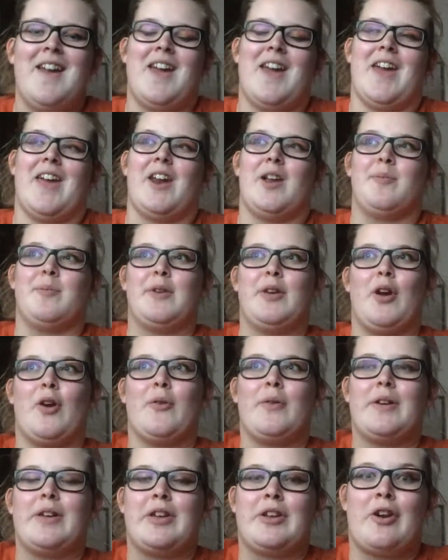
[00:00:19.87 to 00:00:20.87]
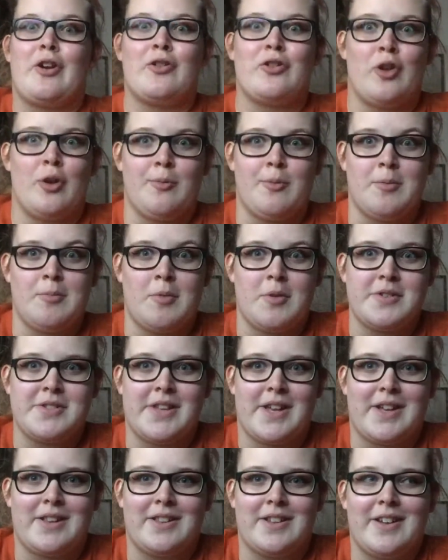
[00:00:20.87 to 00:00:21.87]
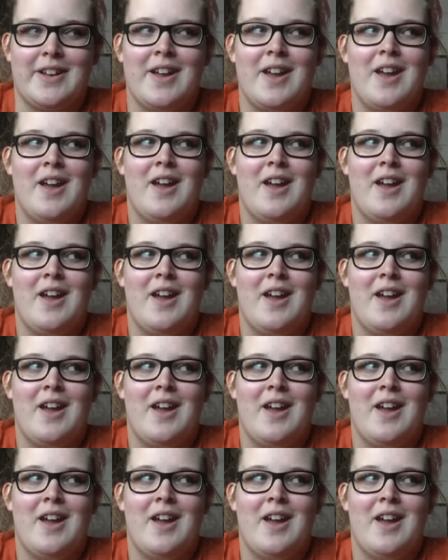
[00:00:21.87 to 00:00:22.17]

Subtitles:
and I'll be going in October most likely.